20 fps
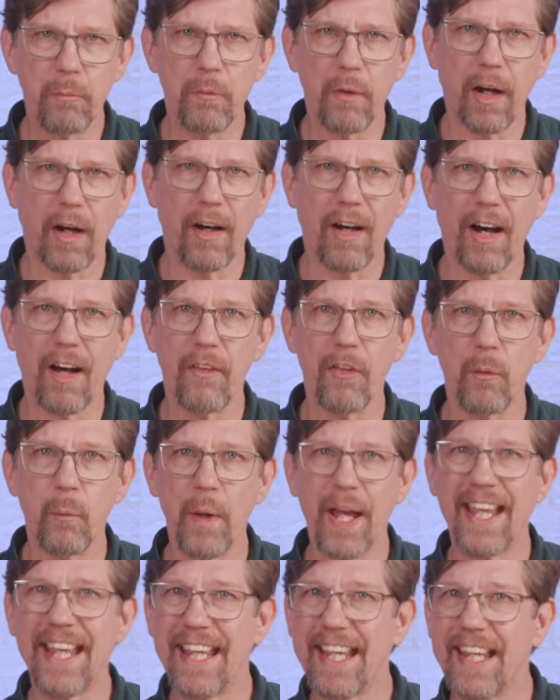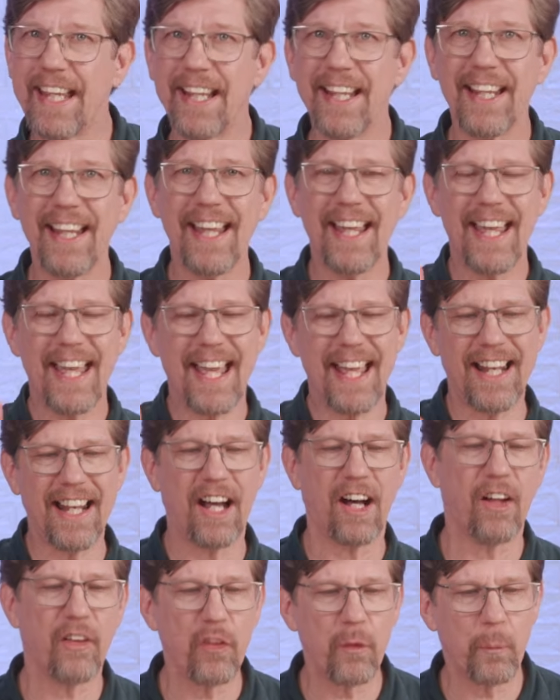on the way in and
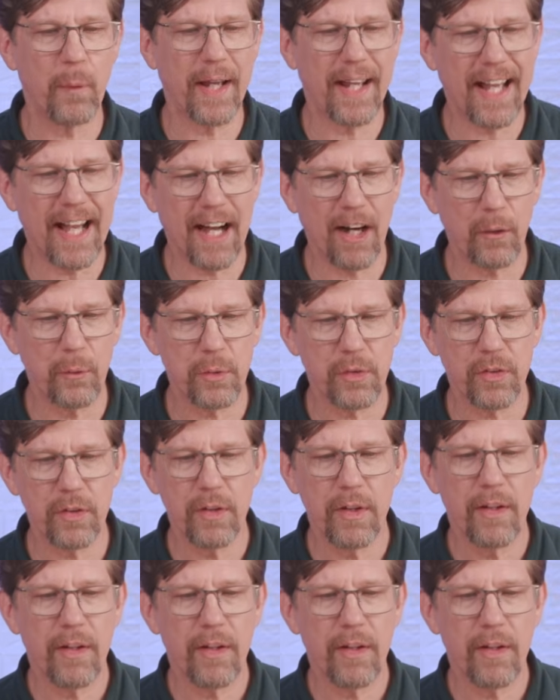on the way out,